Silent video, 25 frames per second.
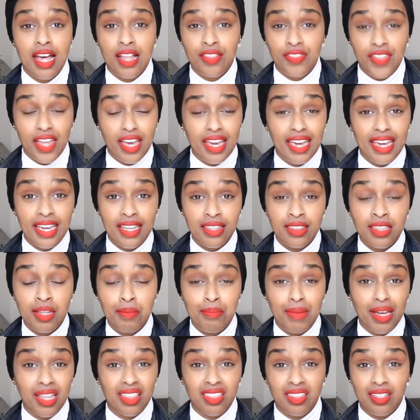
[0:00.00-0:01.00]
They're in the
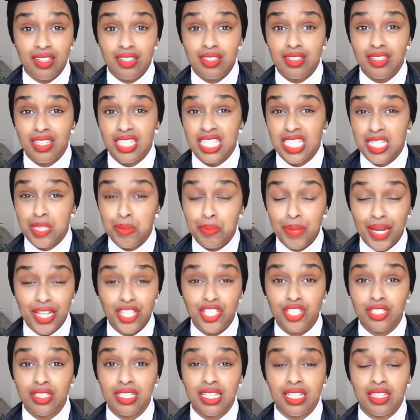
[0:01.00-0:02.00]
methods,
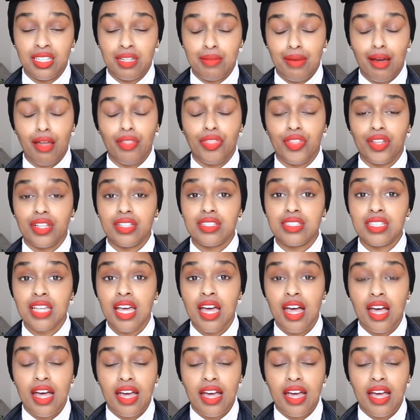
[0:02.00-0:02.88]
especially in the methods.